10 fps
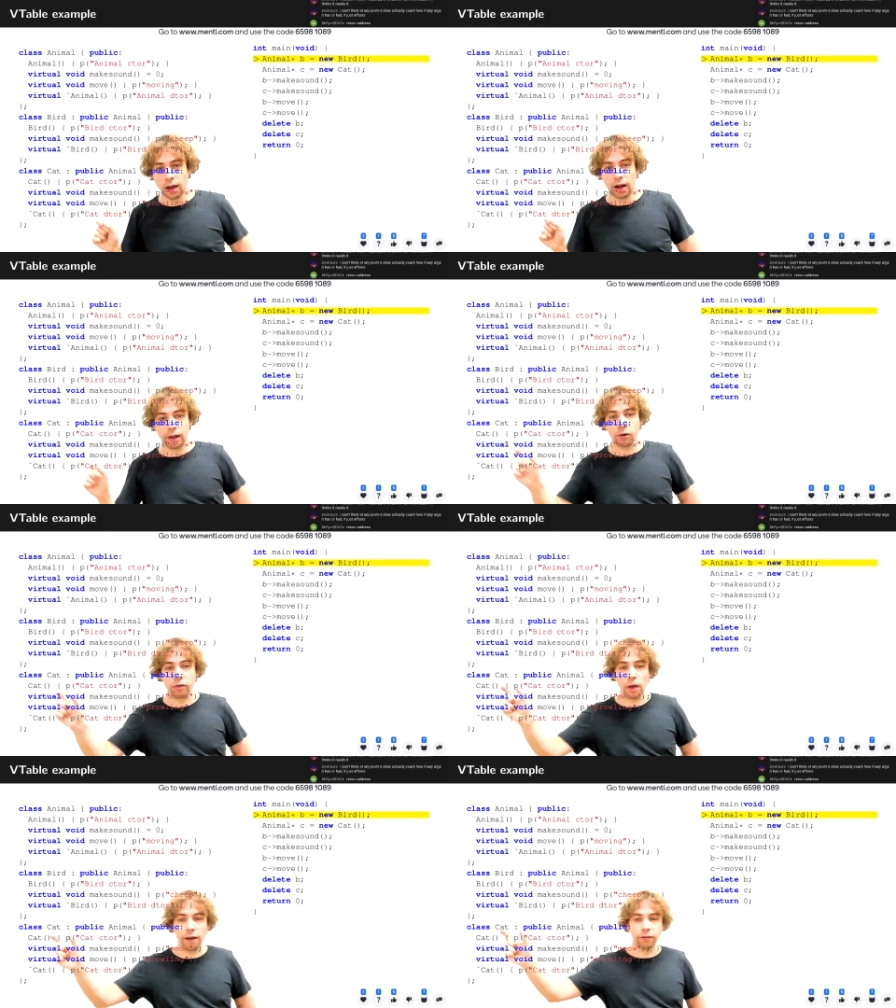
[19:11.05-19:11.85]
I
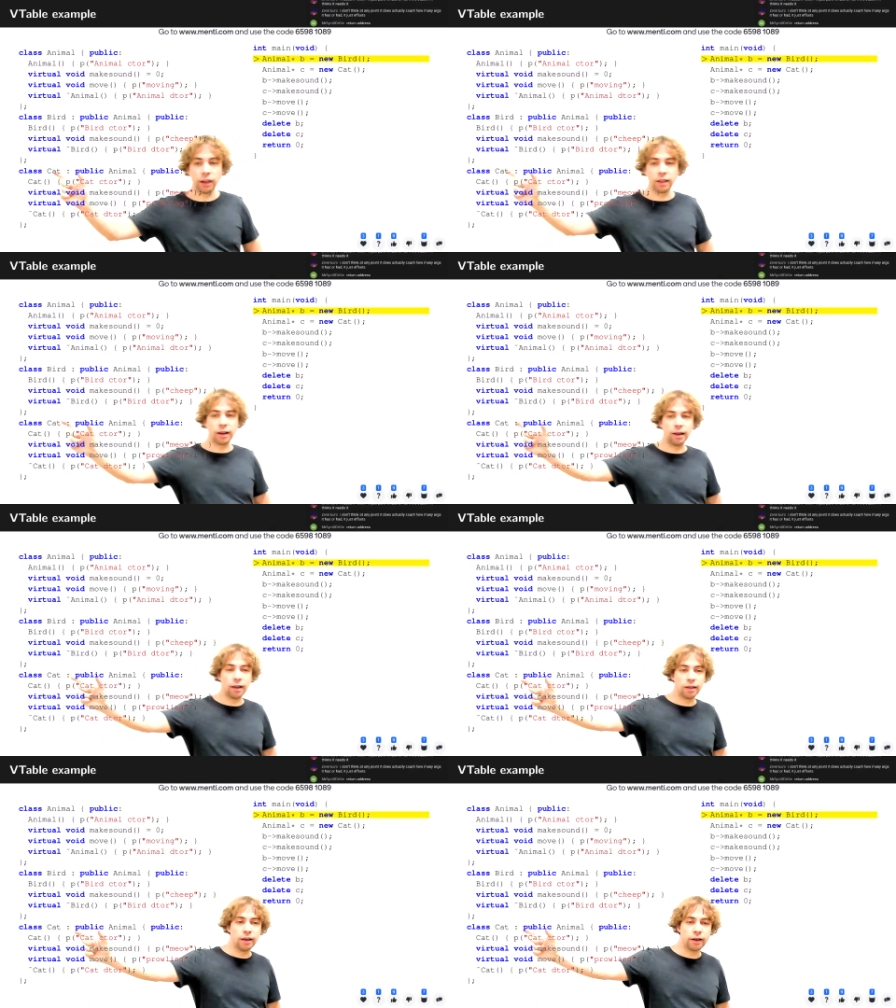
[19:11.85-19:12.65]
also have this
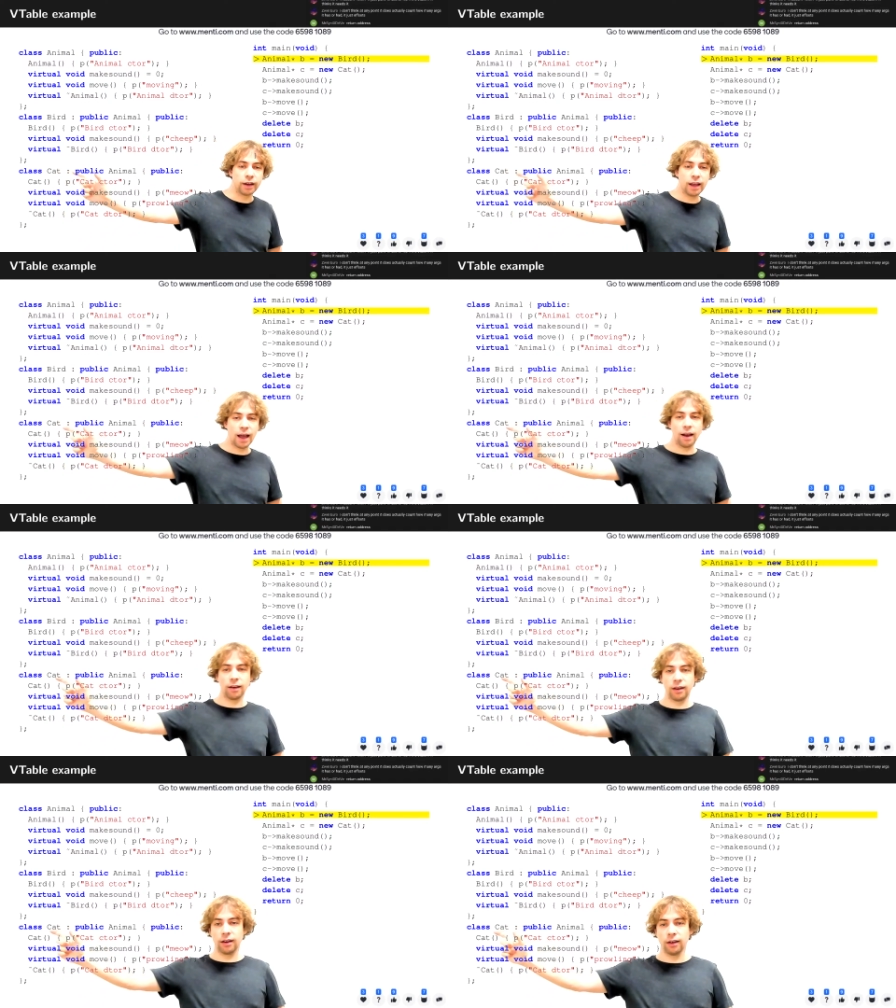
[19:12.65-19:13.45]
class here,
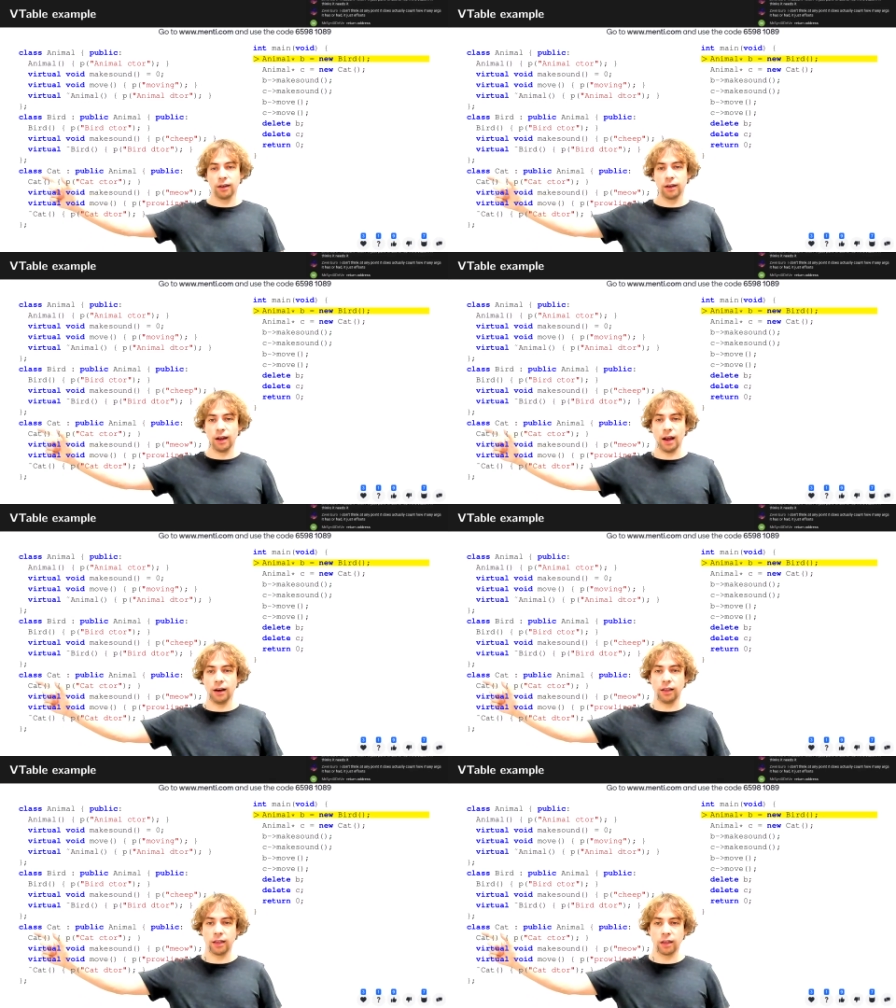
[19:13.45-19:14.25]
cat,
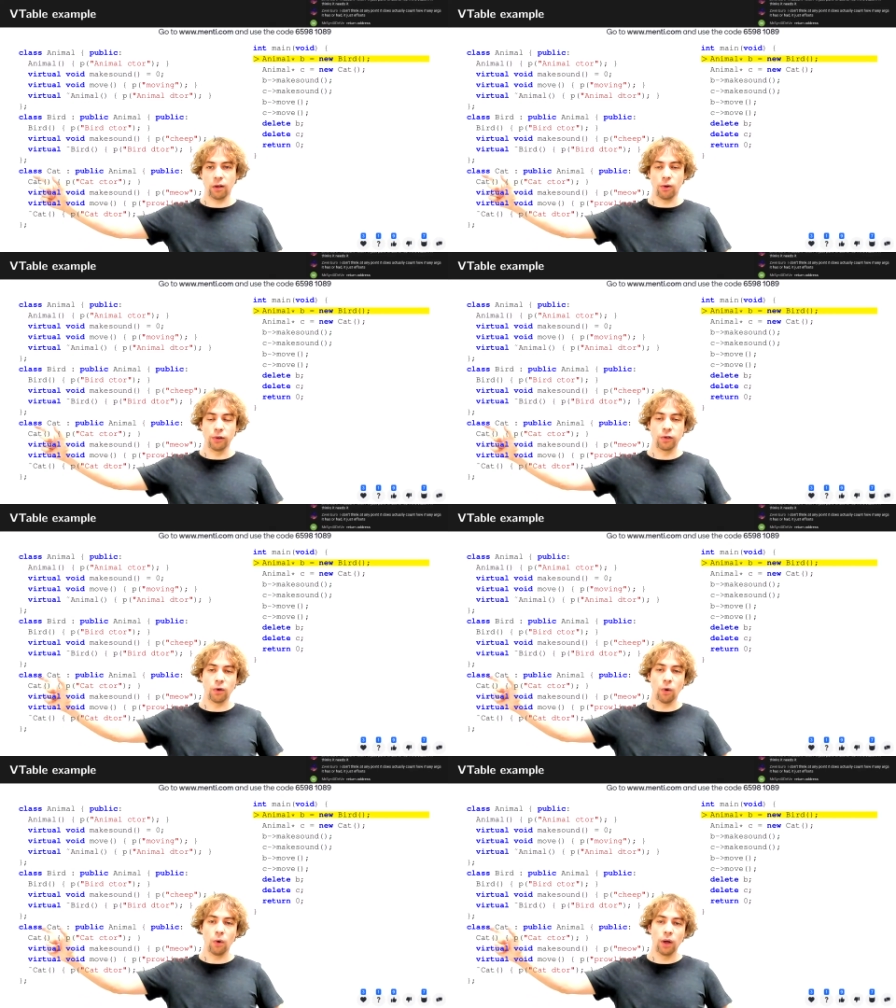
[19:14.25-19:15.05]
and it's
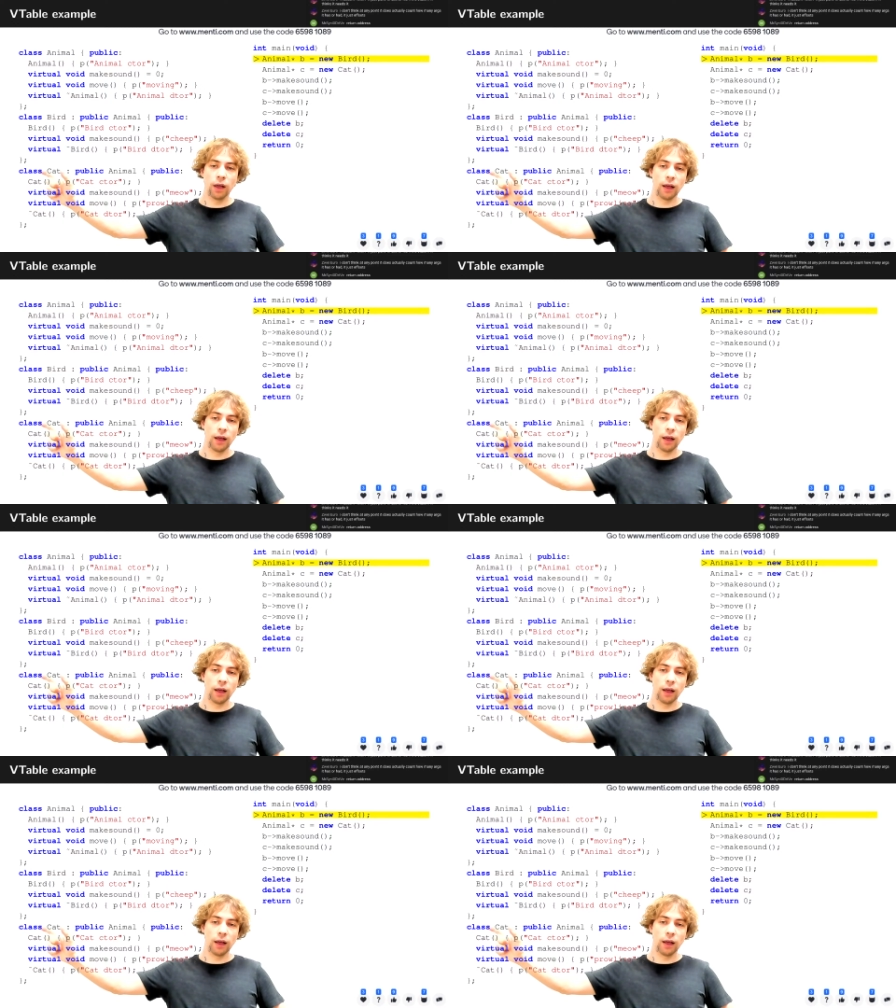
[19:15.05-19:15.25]
also